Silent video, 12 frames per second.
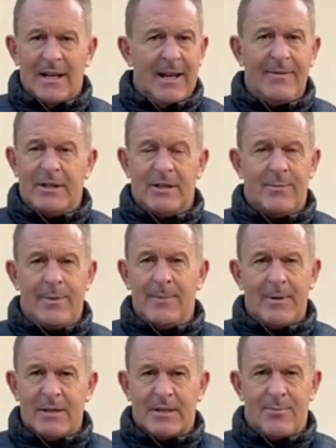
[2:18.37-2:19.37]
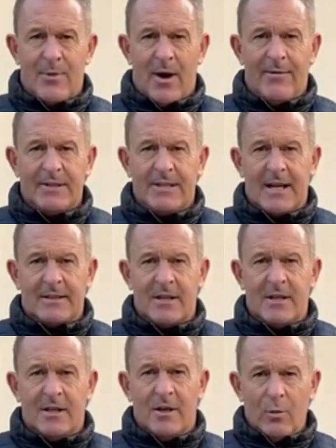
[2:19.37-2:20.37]
leave it to be, because the private
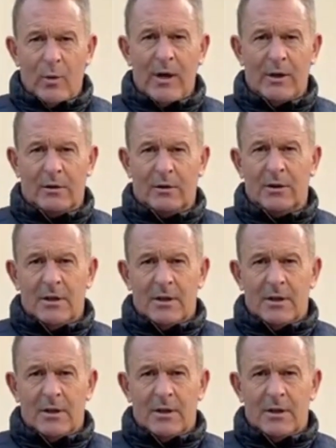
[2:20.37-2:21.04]
sector will